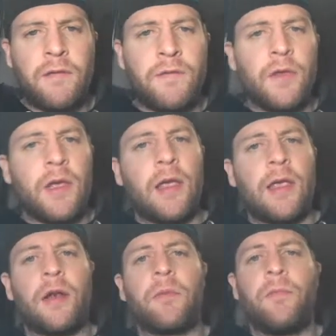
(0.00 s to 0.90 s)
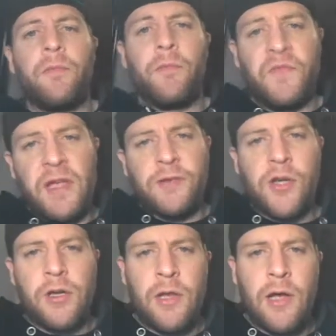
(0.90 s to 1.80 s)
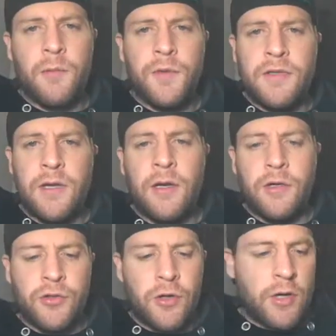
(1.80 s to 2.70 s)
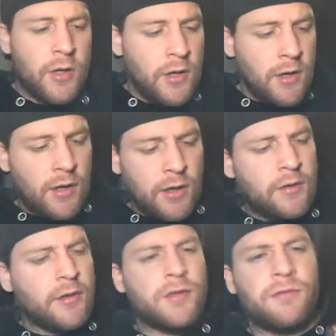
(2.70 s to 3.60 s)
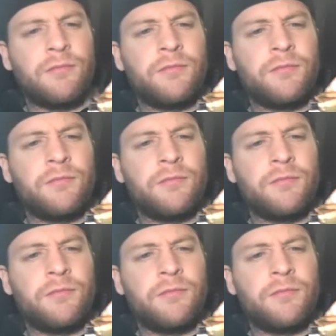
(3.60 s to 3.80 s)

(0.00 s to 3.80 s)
I feel like I get a denser cloud with the tighter draw, and there's